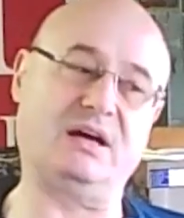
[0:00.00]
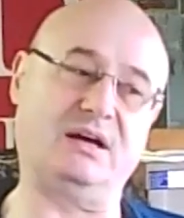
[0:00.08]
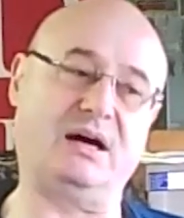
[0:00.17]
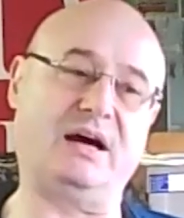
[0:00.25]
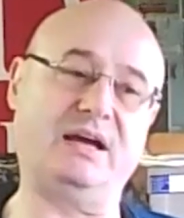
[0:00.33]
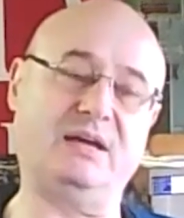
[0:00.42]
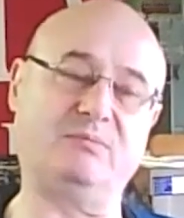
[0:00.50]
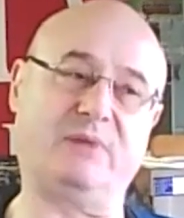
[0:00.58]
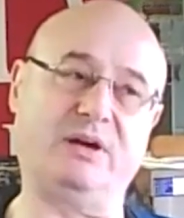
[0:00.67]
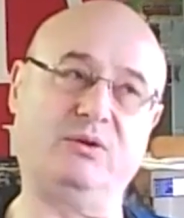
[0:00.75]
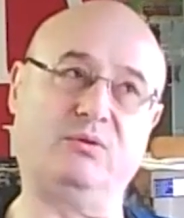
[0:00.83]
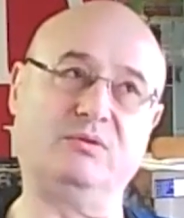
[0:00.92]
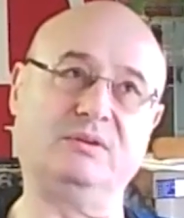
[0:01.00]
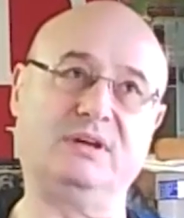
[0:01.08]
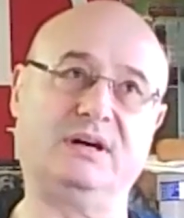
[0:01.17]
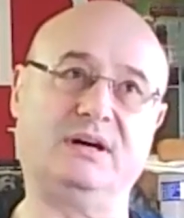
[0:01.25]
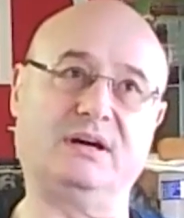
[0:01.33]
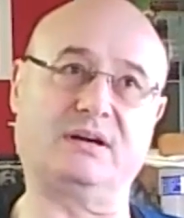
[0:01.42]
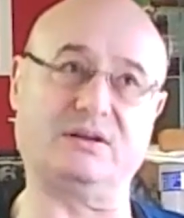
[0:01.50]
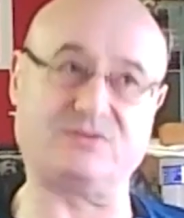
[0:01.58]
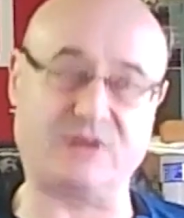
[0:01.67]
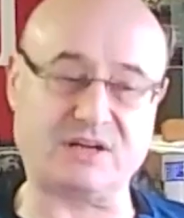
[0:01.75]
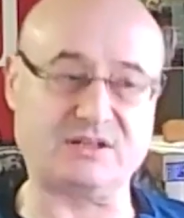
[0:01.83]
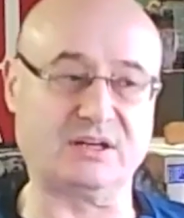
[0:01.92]
uh, I had my own uh,
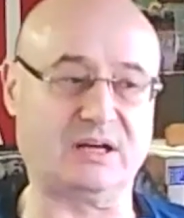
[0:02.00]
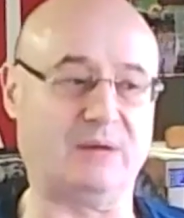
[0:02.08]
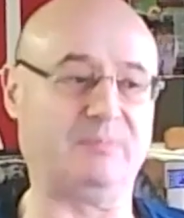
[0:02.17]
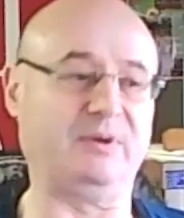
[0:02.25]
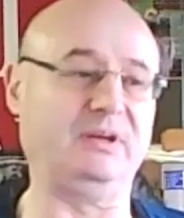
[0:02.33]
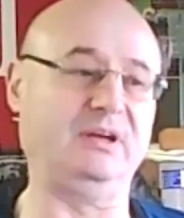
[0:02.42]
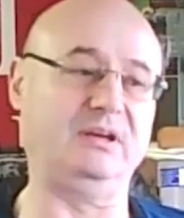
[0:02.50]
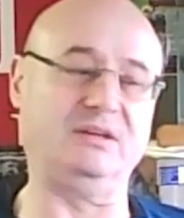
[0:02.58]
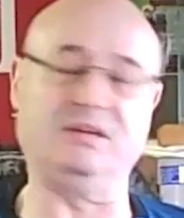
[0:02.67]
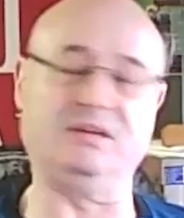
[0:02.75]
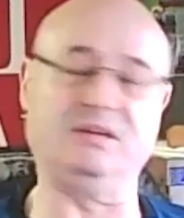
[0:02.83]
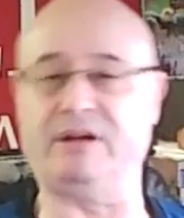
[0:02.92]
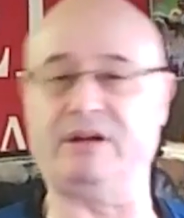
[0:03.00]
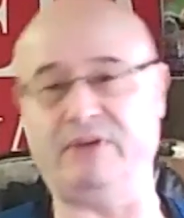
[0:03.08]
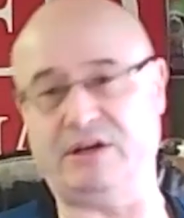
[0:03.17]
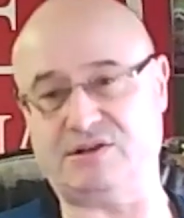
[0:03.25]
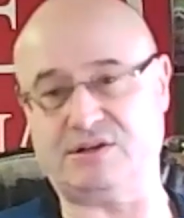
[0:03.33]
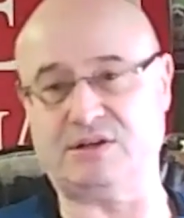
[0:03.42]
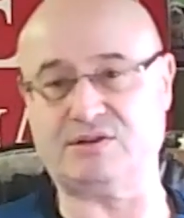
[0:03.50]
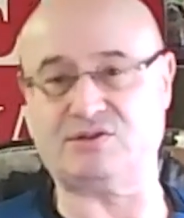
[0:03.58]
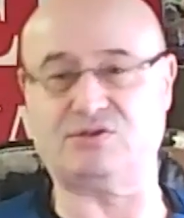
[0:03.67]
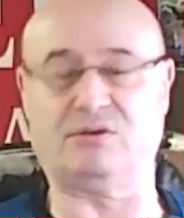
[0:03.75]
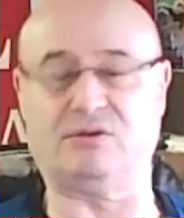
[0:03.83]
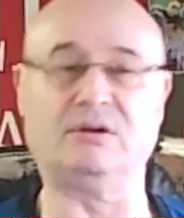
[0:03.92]
construction company, did renovations.
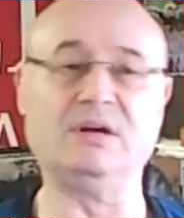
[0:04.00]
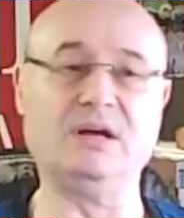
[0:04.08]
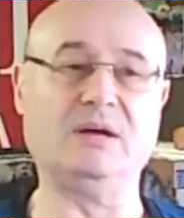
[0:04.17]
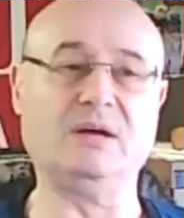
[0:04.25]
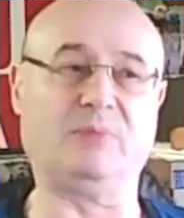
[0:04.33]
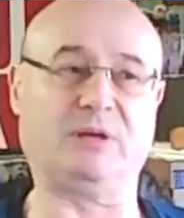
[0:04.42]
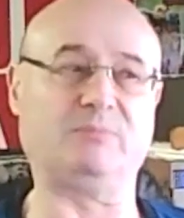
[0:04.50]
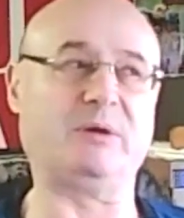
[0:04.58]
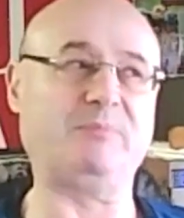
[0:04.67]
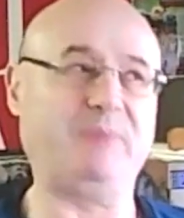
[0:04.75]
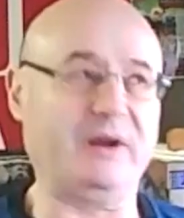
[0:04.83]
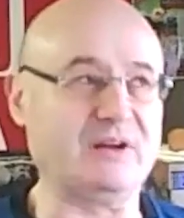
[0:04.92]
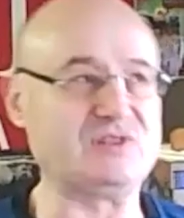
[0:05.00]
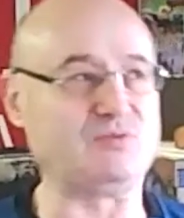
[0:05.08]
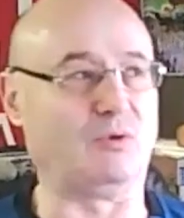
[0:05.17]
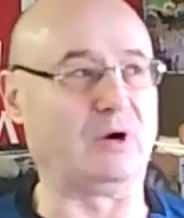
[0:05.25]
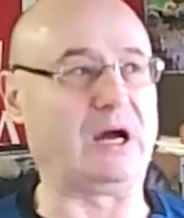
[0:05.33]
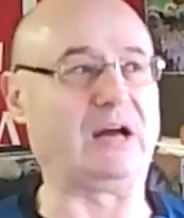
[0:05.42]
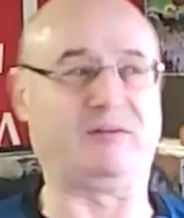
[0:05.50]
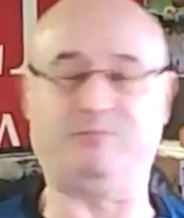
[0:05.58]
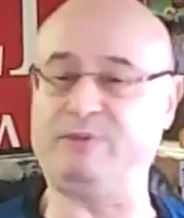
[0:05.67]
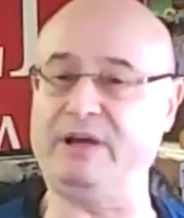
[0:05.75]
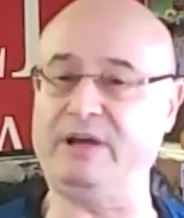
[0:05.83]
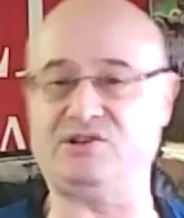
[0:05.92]
So, but my parents were out of
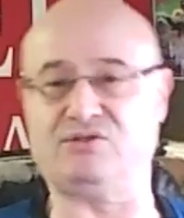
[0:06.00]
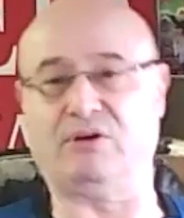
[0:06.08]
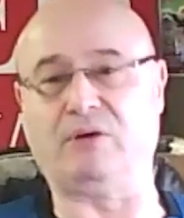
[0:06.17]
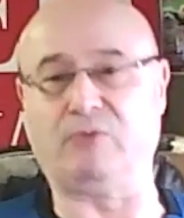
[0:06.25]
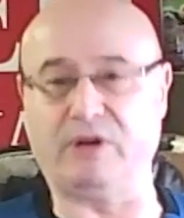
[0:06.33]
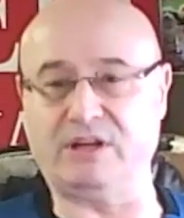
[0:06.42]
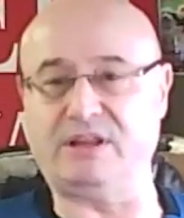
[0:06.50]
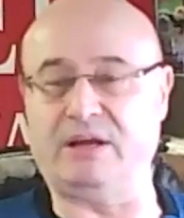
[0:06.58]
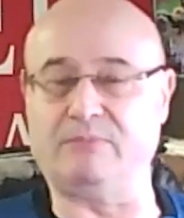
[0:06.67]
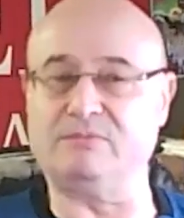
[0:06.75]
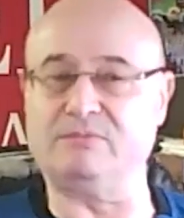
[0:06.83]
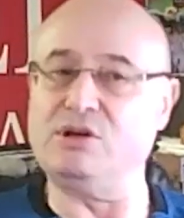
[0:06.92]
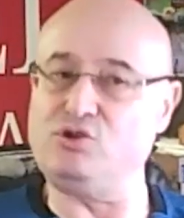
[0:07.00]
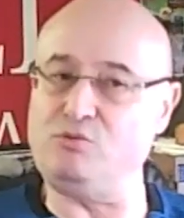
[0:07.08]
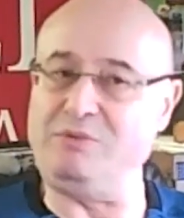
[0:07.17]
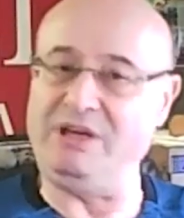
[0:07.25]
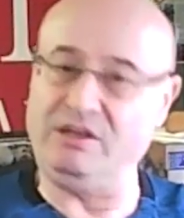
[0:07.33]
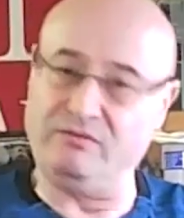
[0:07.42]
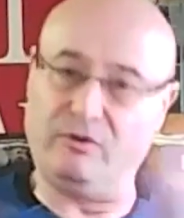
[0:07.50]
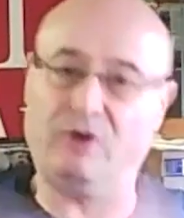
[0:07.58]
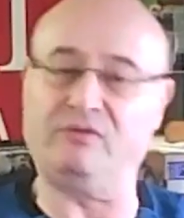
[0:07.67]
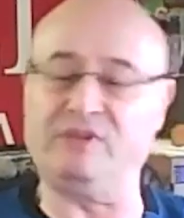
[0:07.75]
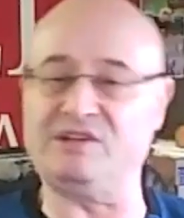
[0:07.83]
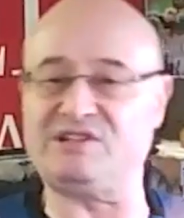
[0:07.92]
place. So I wanted them to be
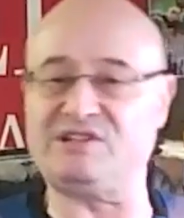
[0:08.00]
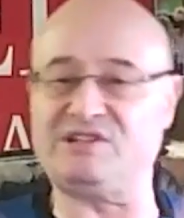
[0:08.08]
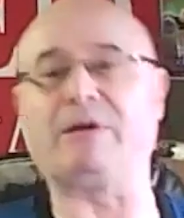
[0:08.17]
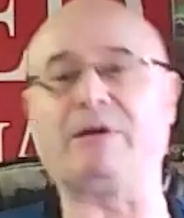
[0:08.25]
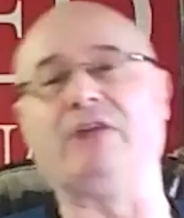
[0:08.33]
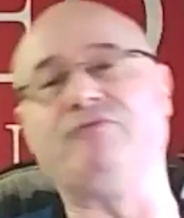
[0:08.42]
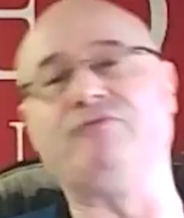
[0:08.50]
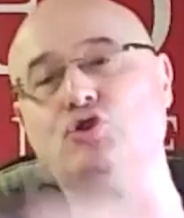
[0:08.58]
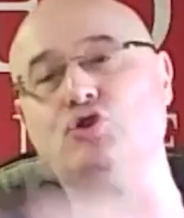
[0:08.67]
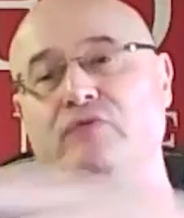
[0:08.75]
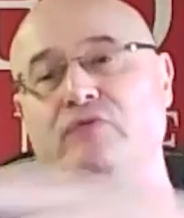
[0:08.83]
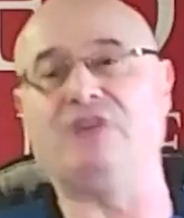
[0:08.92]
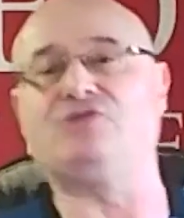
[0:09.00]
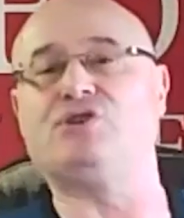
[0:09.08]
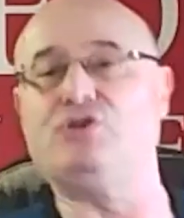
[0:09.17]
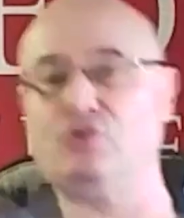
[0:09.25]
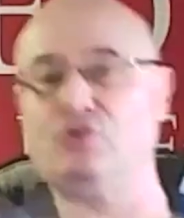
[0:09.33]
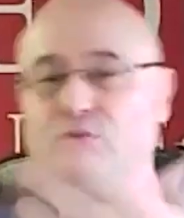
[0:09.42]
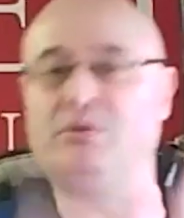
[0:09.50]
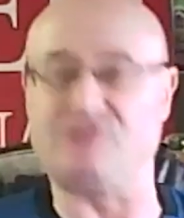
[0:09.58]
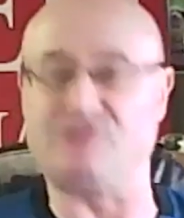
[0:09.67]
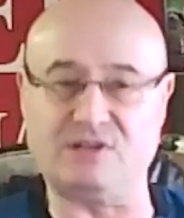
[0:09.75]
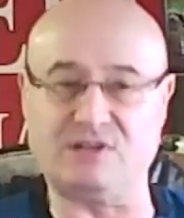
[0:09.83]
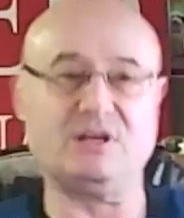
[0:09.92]
involved in some kind of new venture, new
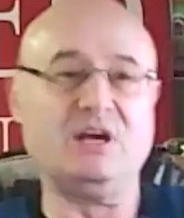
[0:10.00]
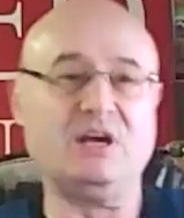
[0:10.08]
business.